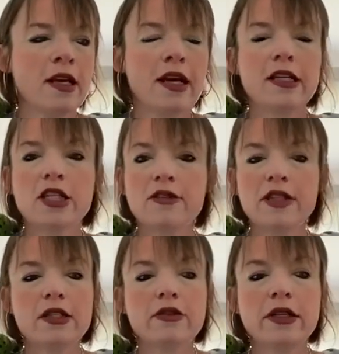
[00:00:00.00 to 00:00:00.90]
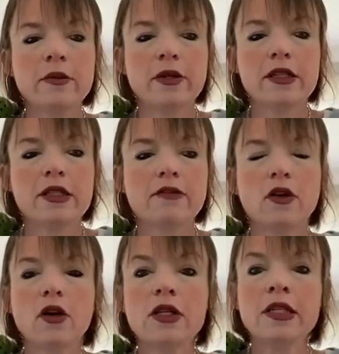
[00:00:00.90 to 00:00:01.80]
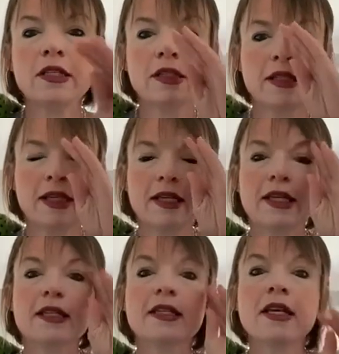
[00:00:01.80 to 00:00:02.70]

and each of these green words have got nga in it.